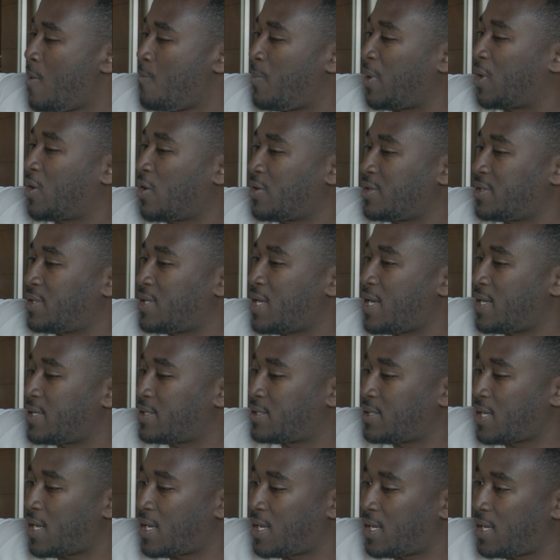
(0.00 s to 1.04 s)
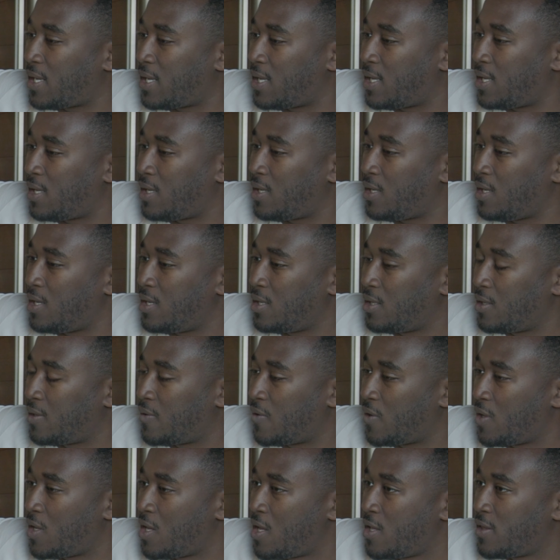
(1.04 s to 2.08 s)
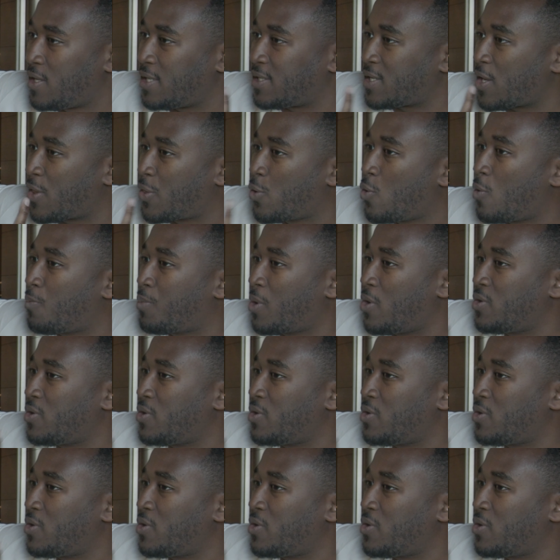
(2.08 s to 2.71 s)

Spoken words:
Because there's a thought